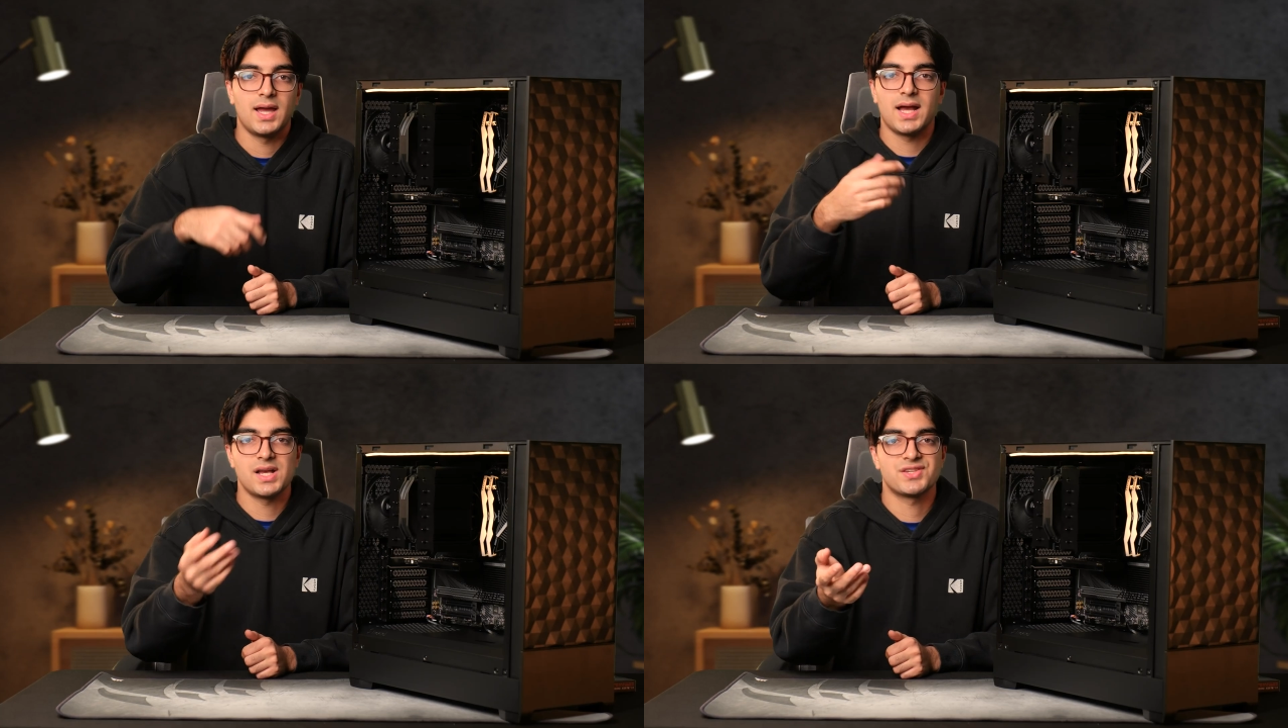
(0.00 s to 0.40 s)

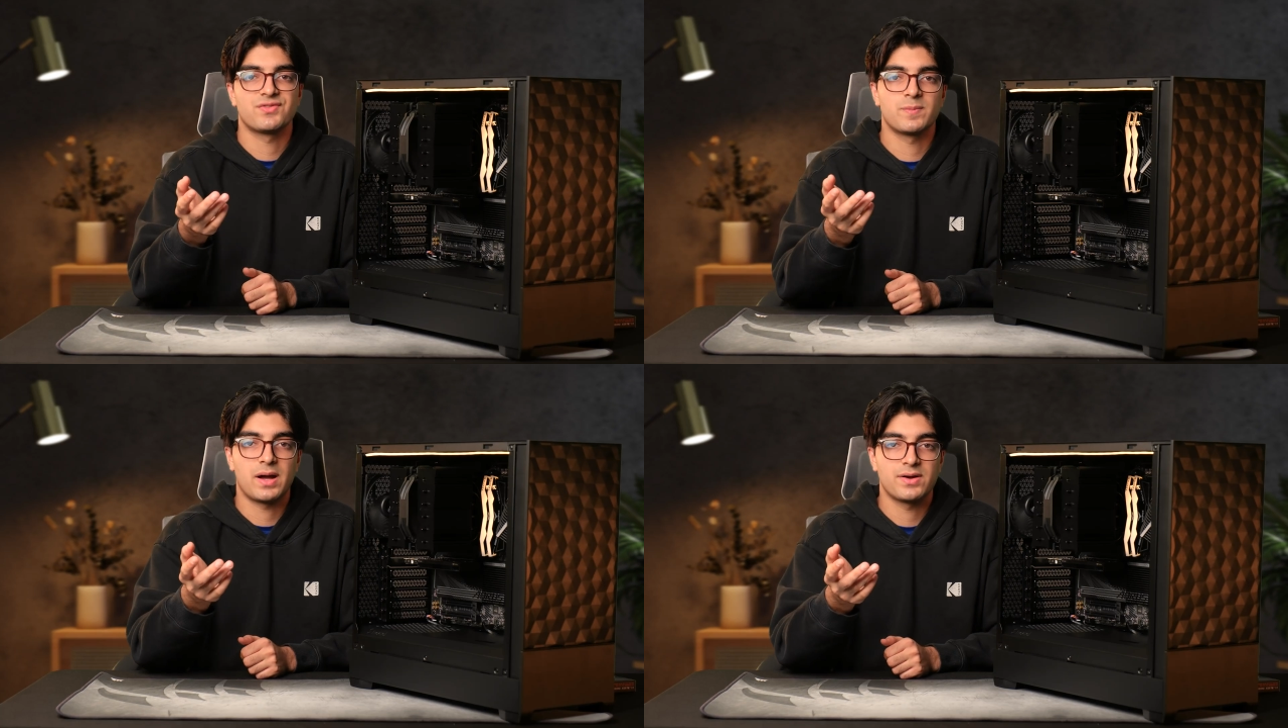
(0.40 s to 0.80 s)
As
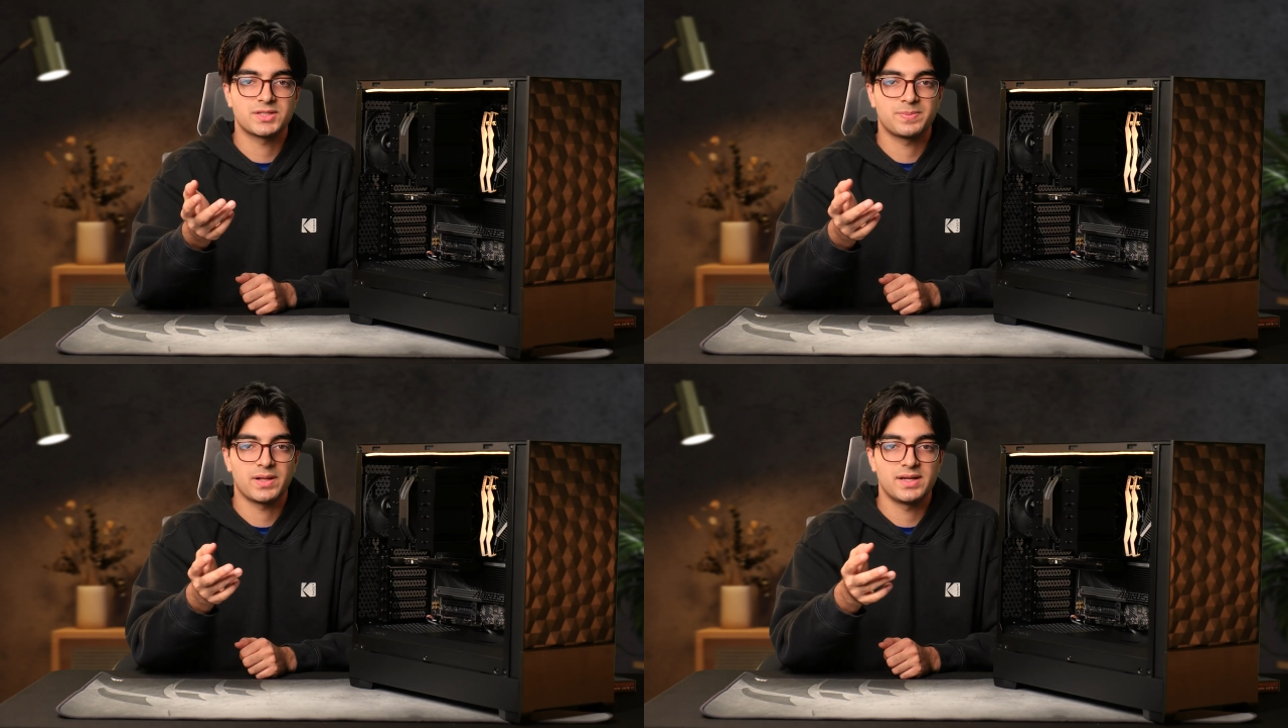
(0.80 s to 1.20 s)
for power
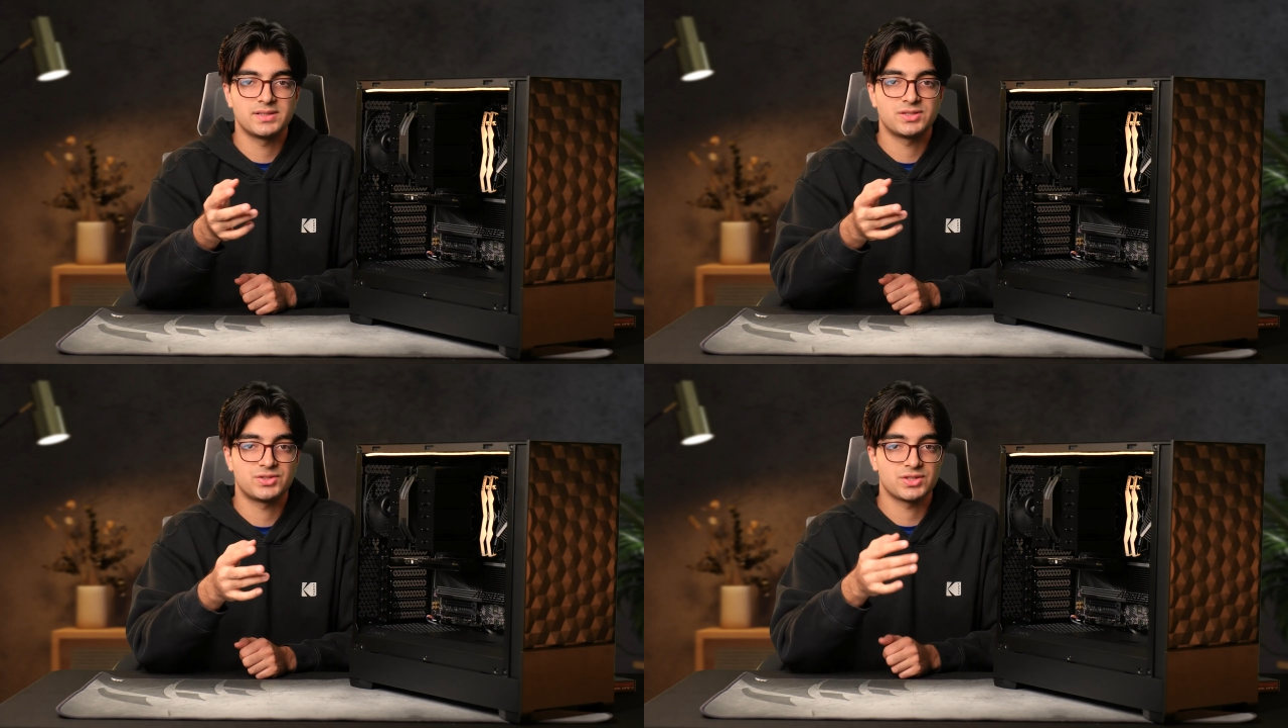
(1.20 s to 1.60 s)

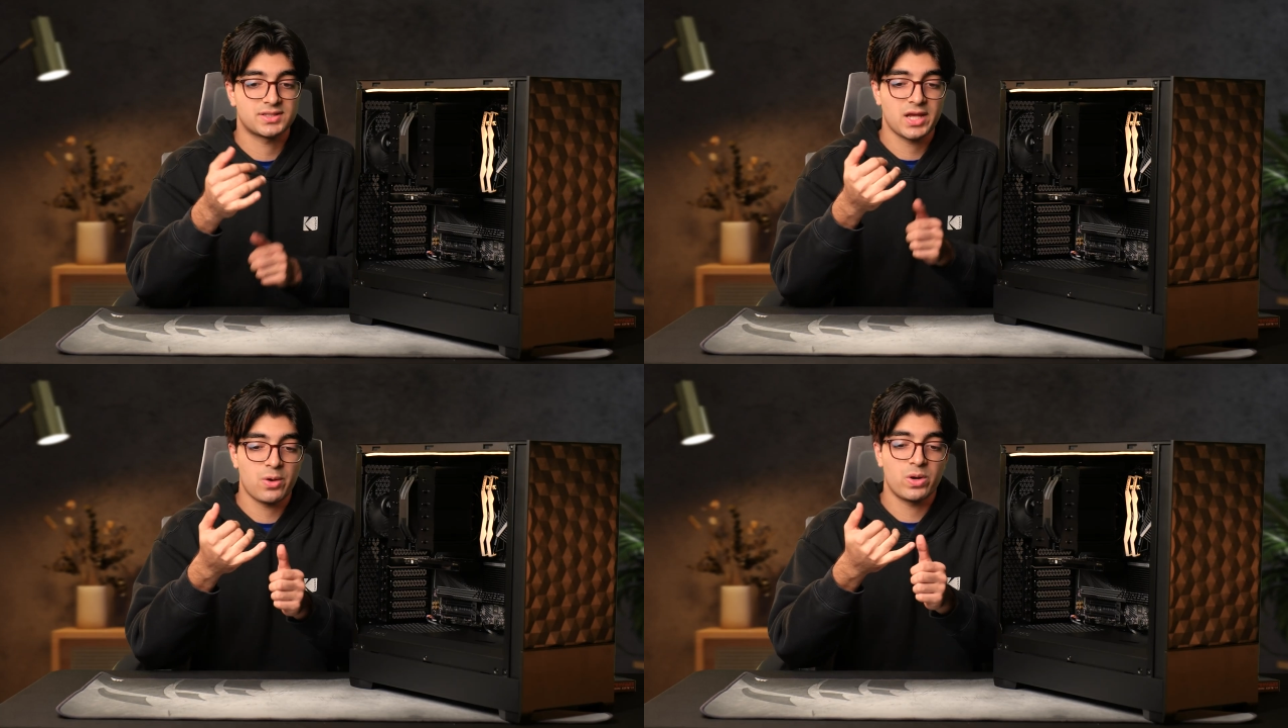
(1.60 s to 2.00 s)
supplies,
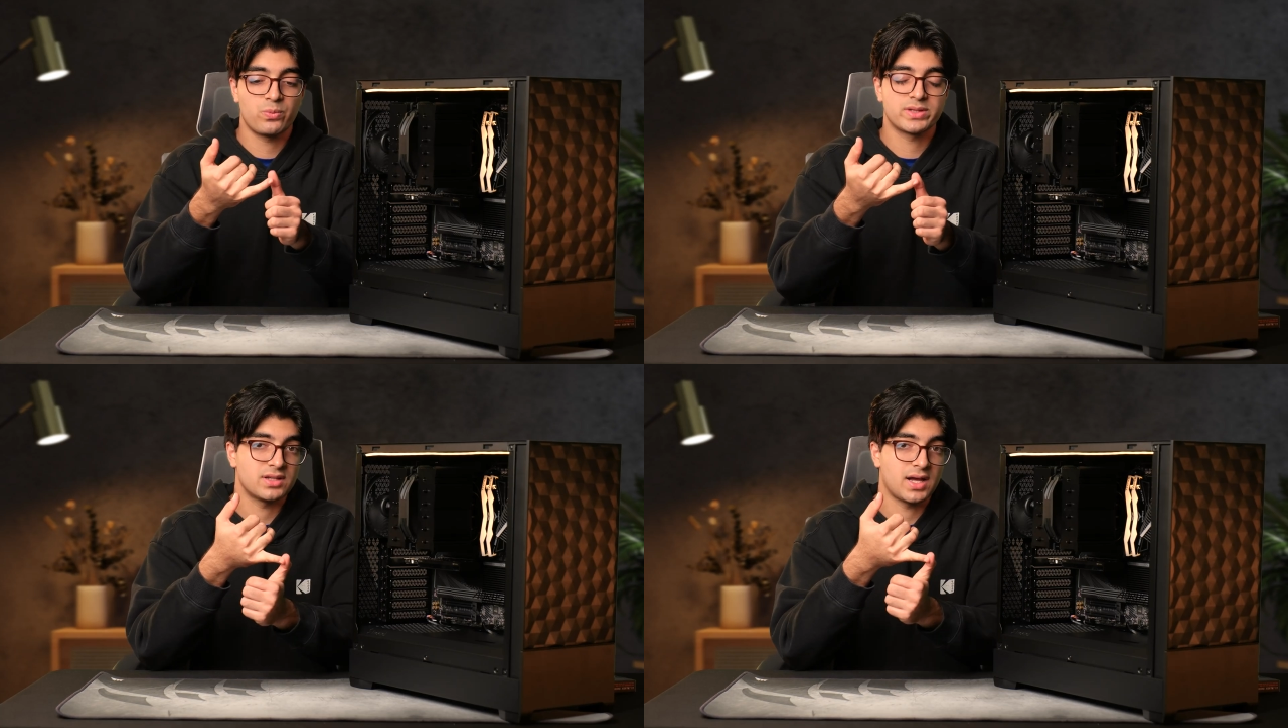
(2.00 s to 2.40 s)
just get one
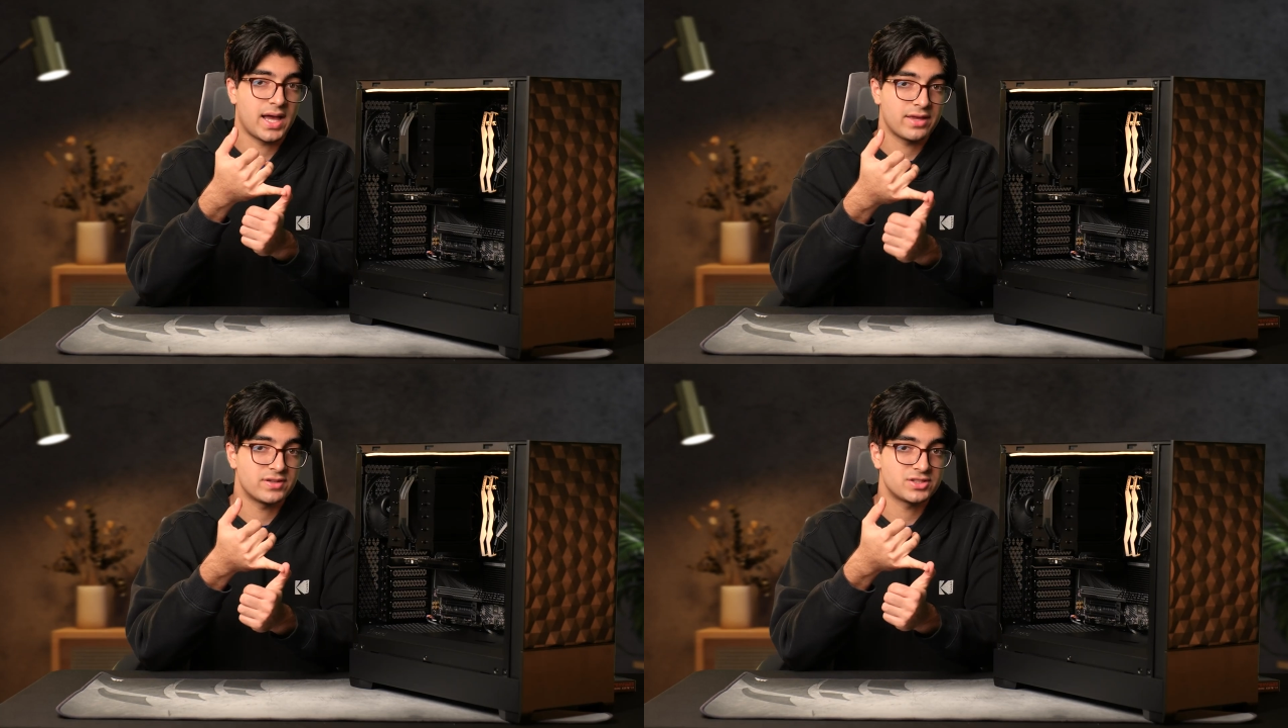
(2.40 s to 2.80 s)
with a
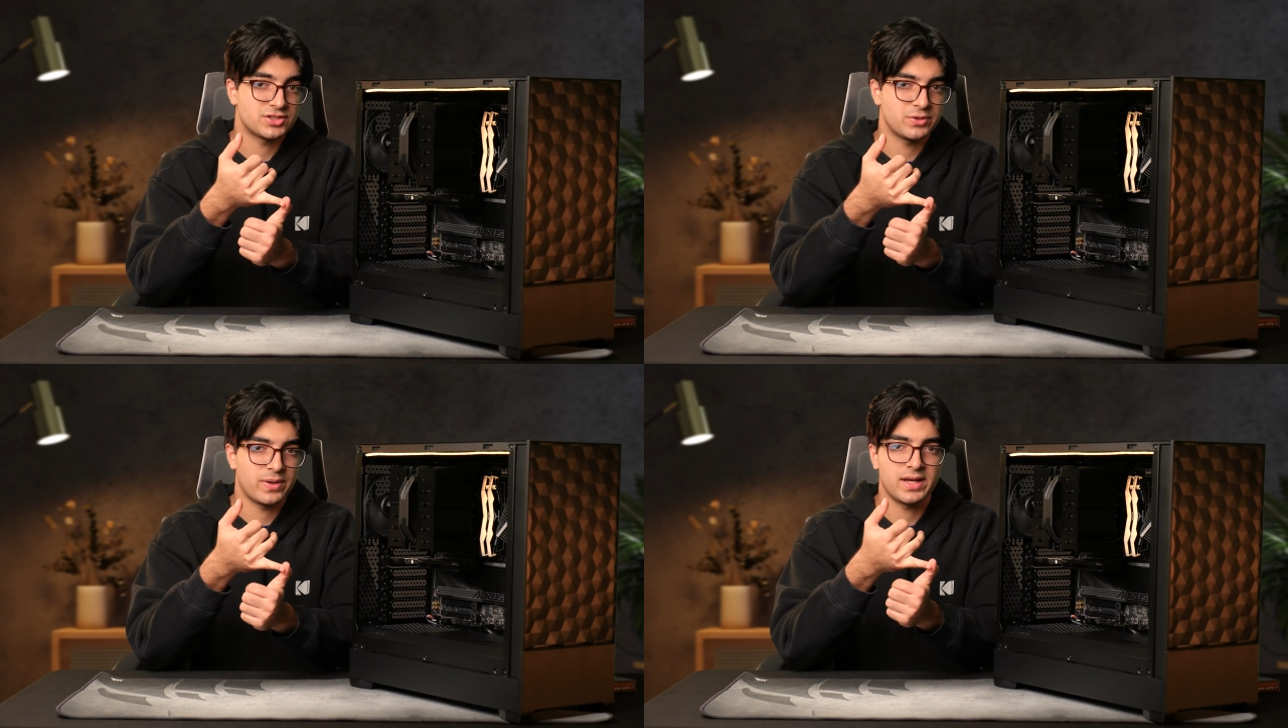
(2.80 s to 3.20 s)
high
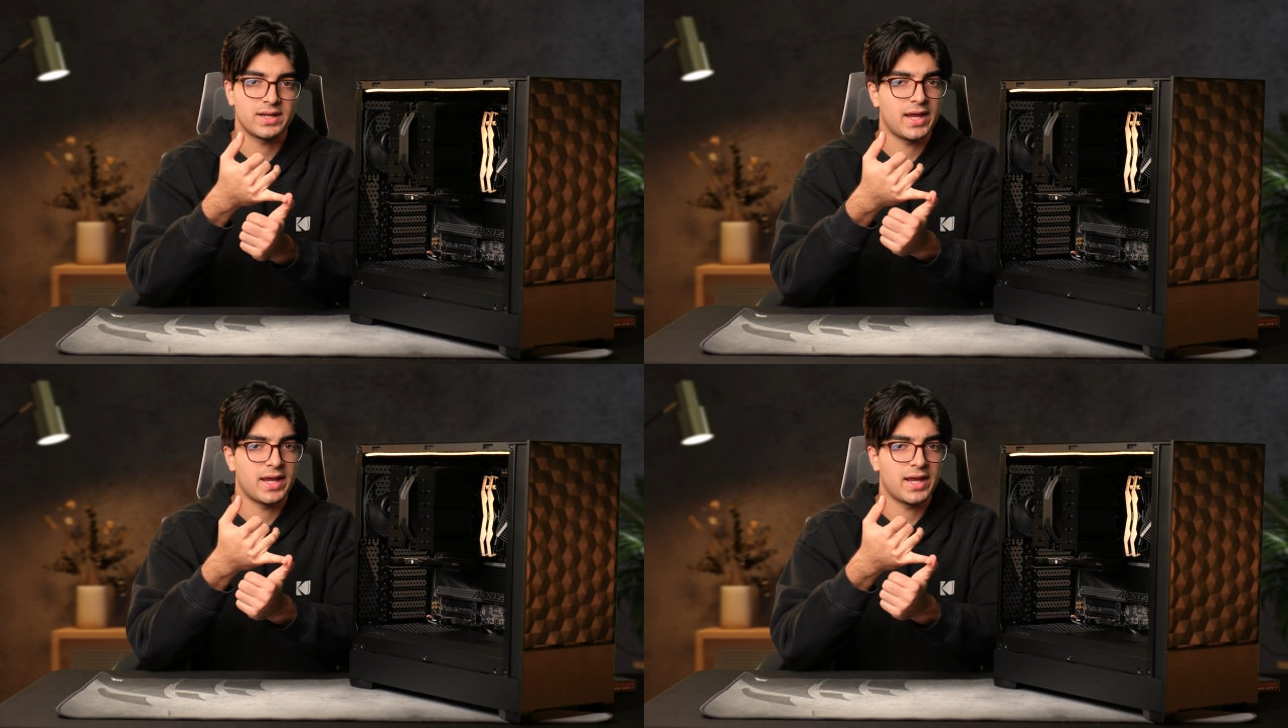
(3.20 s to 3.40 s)
efficiency rating,